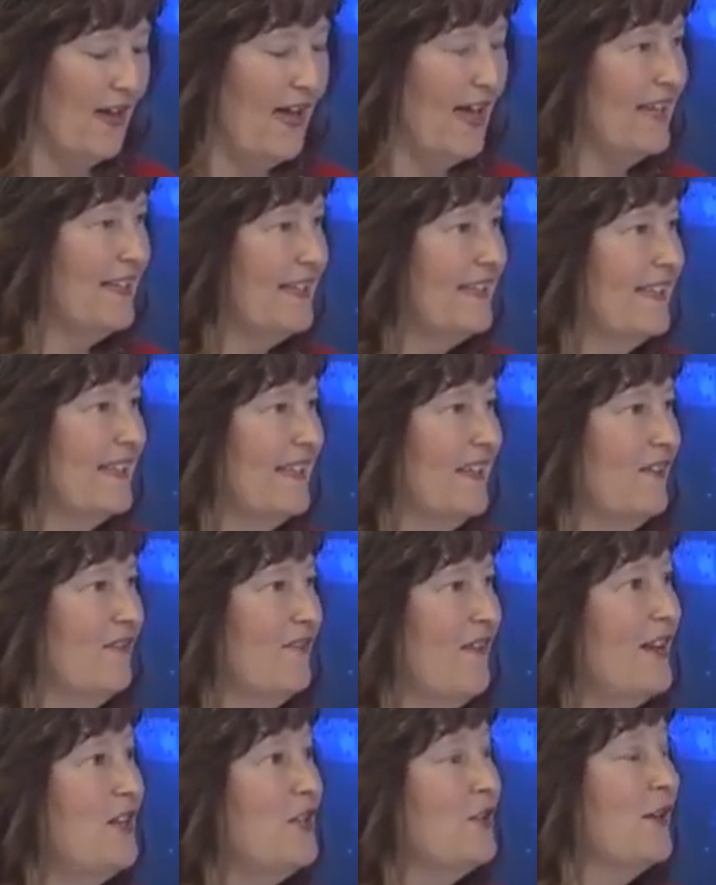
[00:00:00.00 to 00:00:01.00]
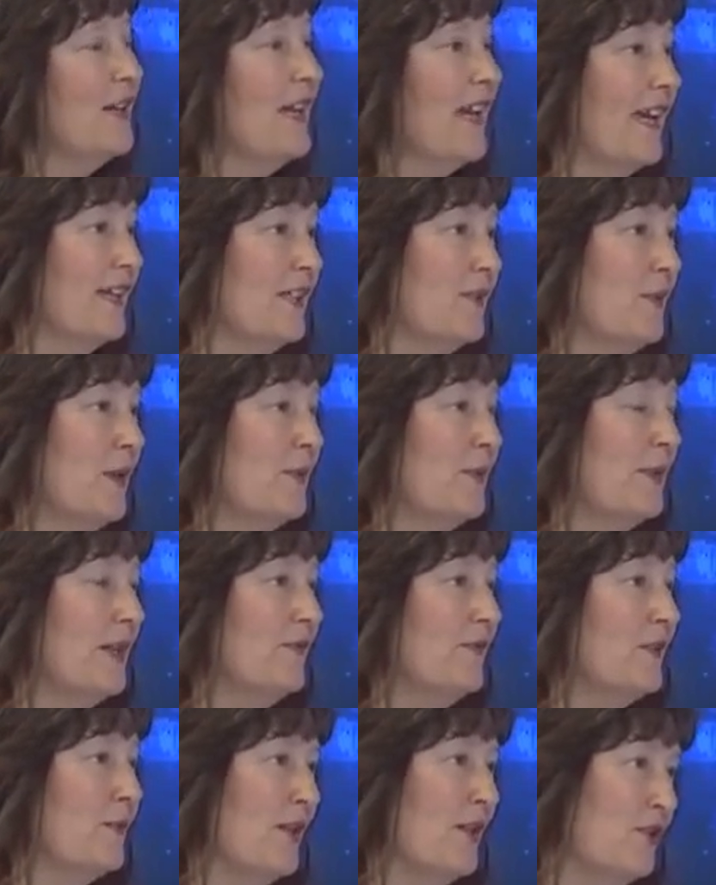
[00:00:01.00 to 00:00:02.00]
as a venue in case people
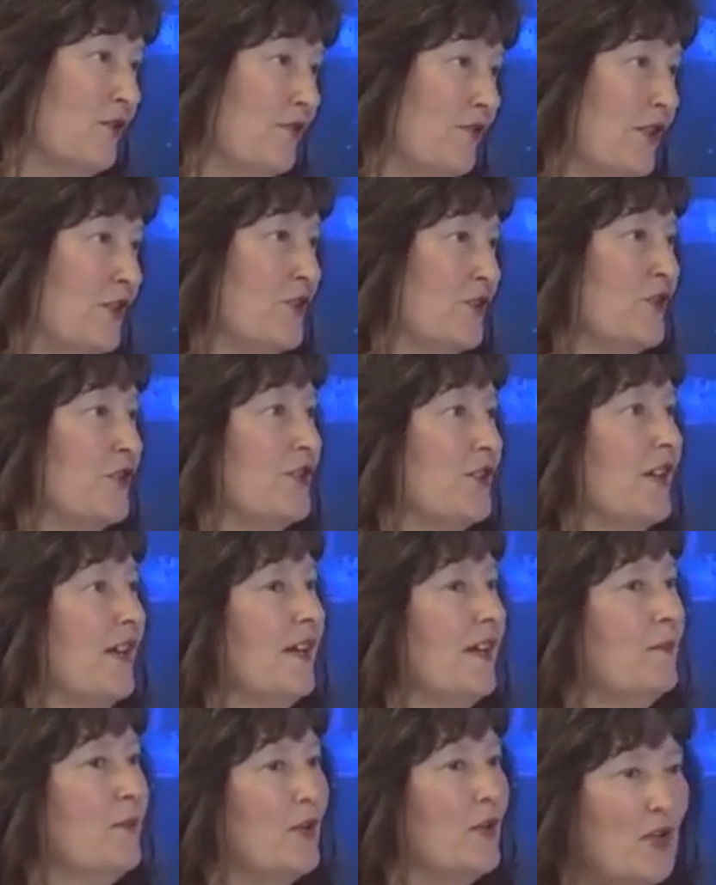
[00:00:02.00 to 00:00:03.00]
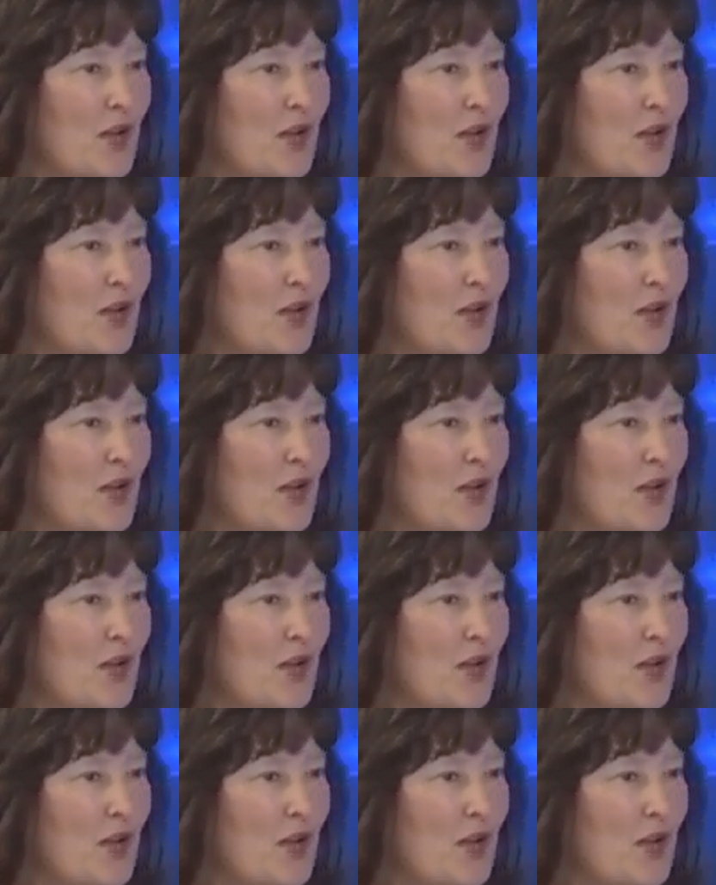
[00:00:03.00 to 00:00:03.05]
have special functions, but